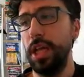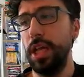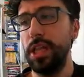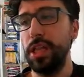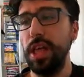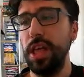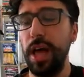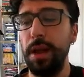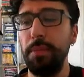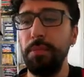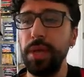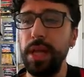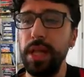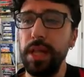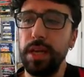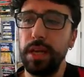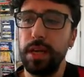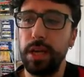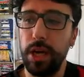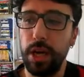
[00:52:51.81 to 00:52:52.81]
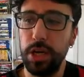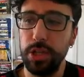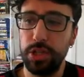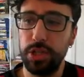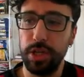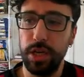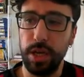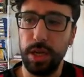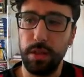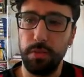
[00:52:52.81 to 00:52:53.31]
10 million
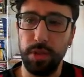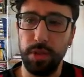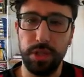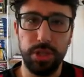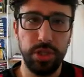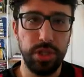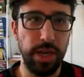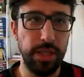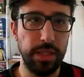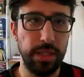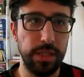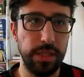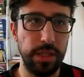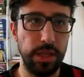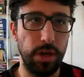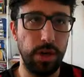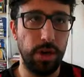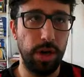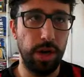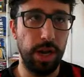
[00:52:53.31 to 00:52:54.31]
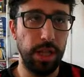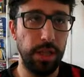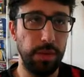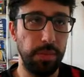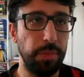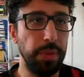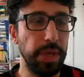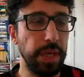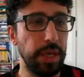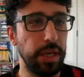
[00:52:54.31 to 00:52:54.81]
contract with Chelsea or another
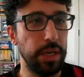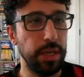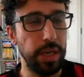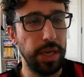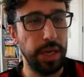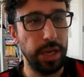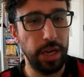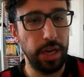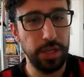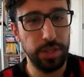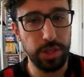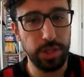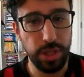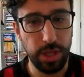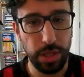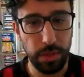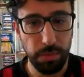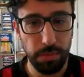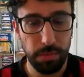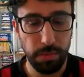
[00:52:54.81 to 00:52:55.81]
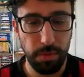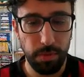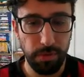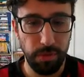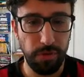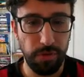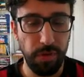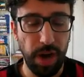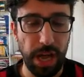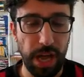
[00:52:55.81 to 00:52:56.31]
big English team for
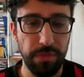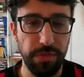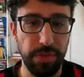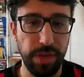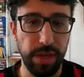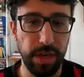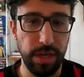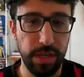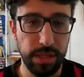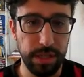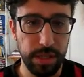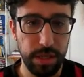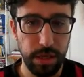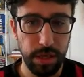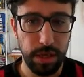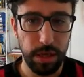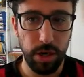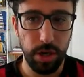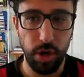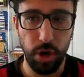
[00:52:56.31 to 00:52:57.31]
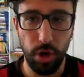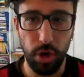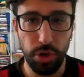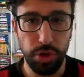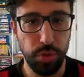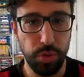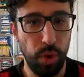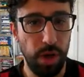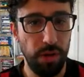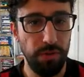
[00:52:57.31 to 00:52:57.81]
5 years, or
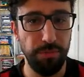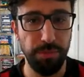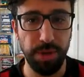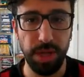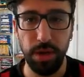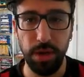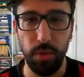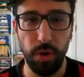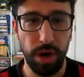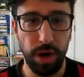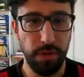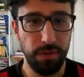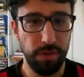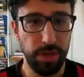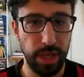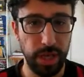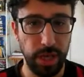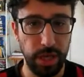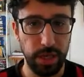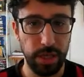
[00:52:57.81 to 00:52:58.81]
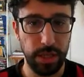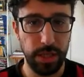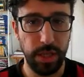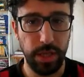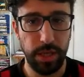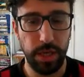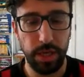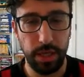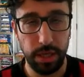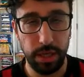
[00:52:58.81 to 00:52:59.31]
12 million, whatever they
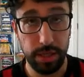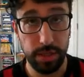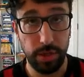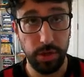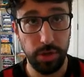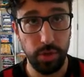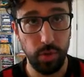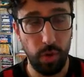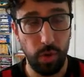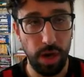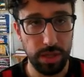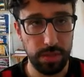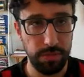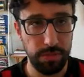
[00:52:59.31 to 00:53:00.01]
is going to ask